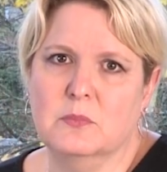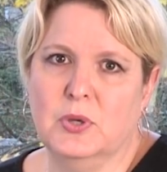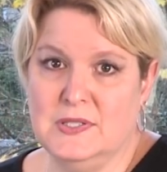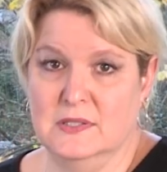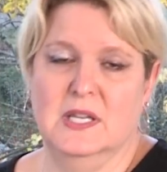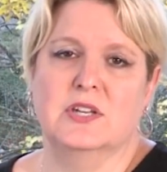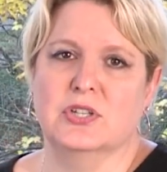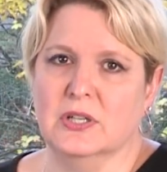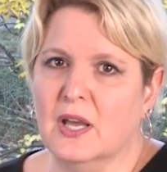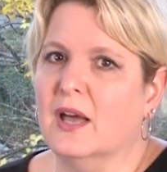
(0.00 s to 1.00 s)

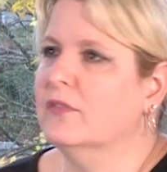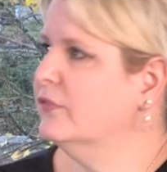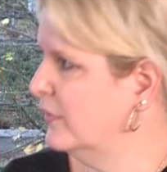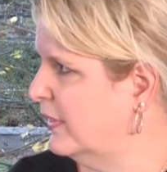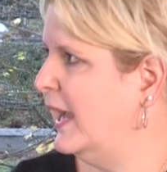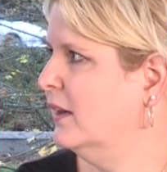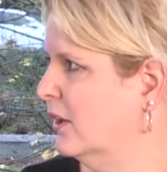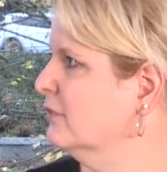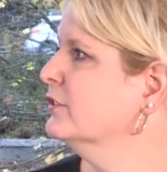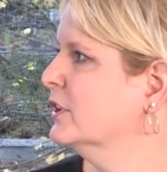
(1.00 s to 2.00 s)
presentation of that
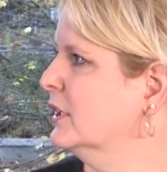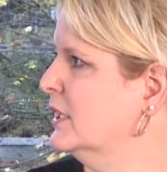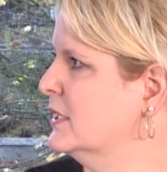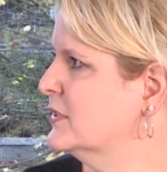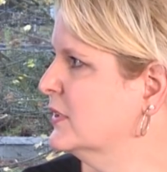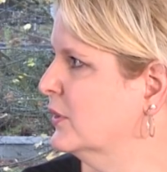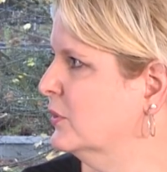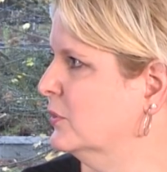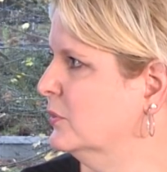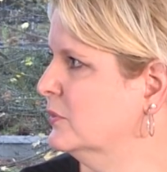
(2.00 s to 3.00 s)
offer.
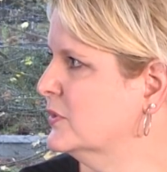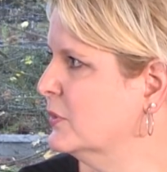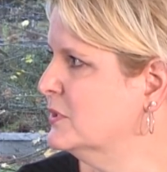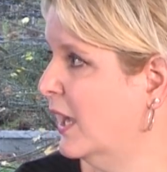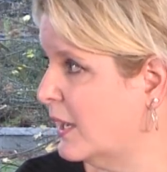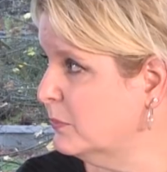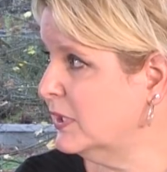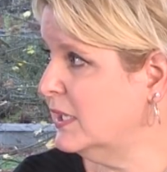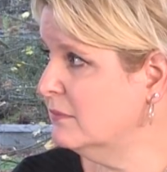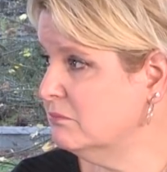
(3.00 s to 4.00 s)
So
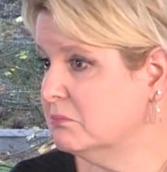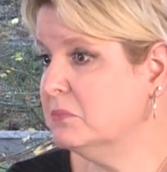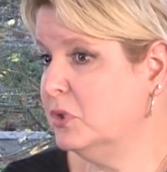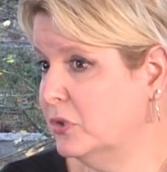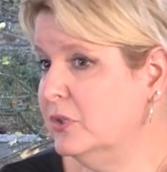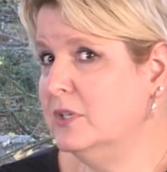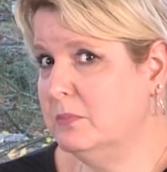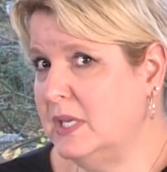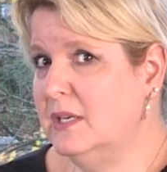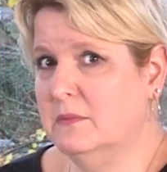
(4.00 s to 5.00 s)
timely could
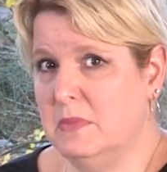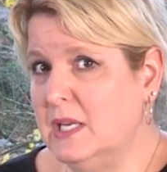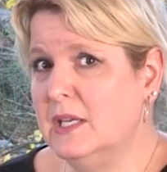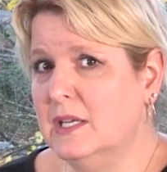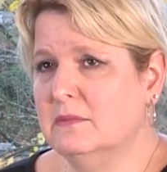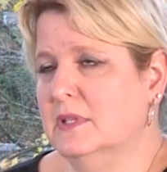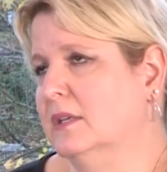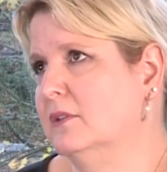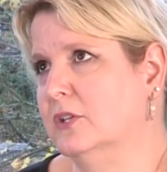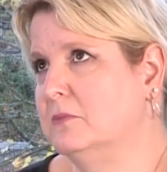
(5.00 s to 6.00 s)
mean immediate,
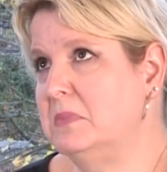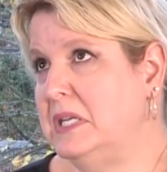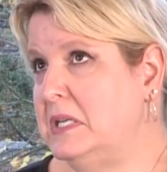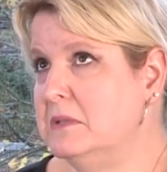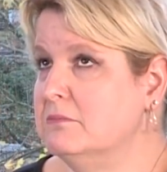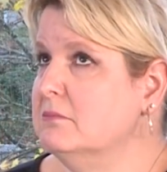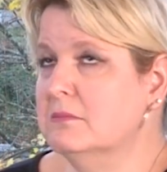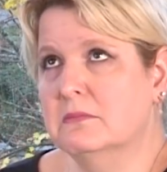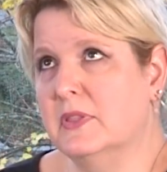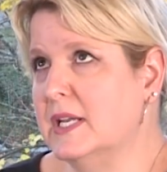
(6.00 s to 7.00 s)
it could mean
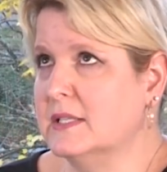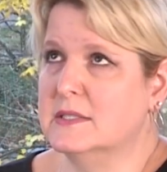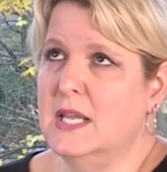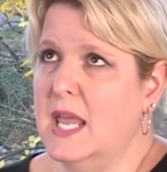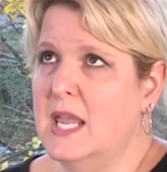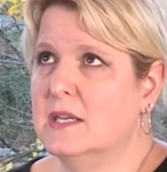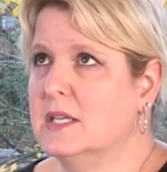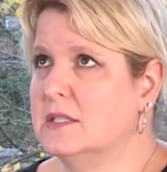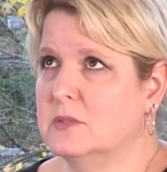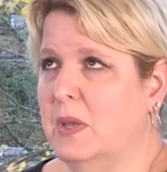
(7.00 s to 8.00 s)
the next day,
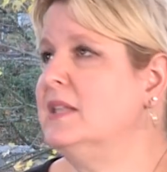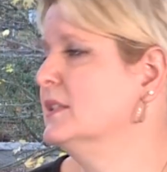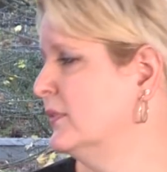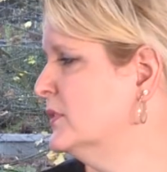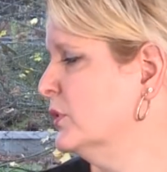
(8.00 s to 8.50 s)
it depends on the